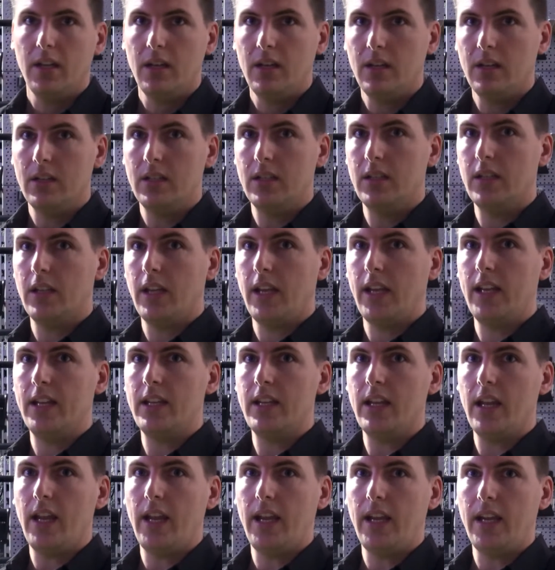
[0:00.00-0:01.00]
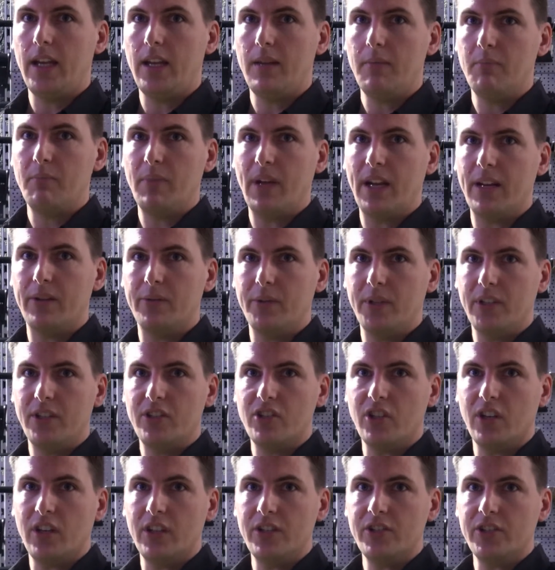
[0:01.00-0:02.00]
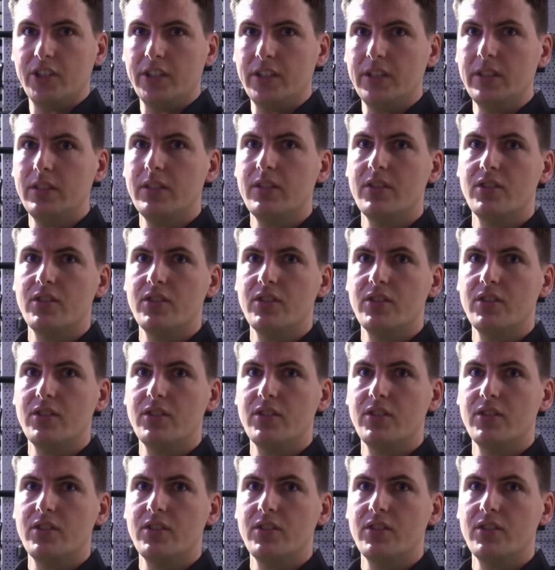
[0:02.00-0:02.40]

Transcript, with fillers: uh, in a battery charger,